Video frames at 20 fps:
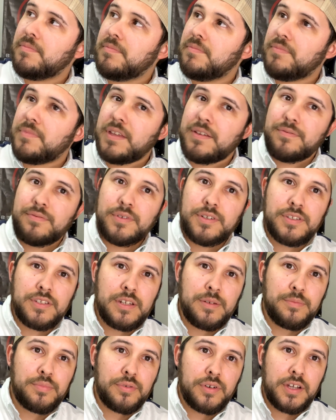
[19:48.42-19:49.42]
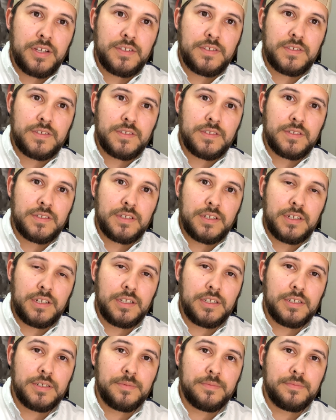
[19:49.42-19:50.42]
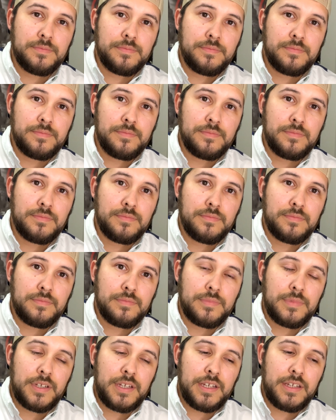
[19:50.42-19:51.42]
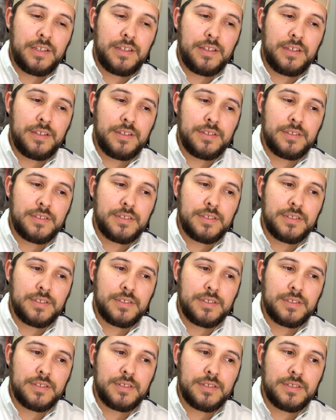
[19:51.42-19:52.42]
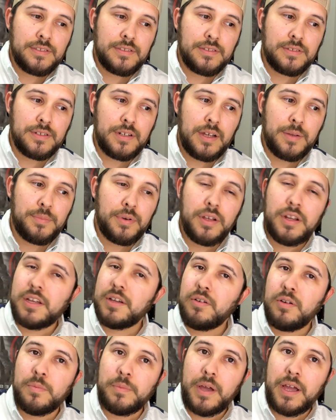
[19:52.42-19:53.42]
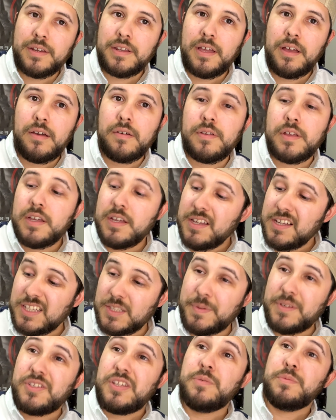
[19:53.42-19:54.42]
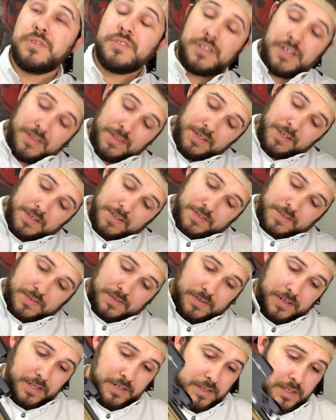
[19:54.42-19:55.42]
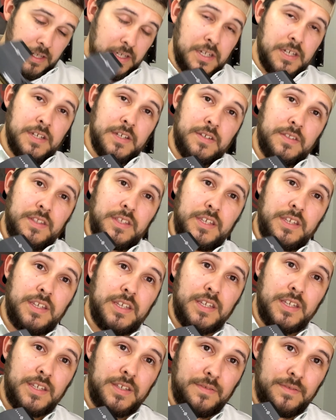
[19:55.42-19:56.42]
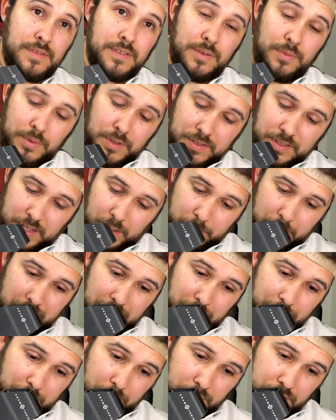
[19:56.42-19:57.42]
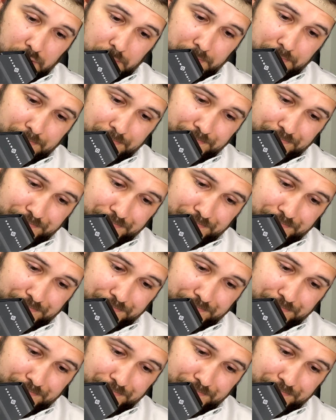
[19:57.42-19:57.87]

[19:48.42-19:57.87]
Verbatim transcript: they've risen in price um, and they're not probably not going back down, especially ones like this, right? The, the ones that are made in Belgium,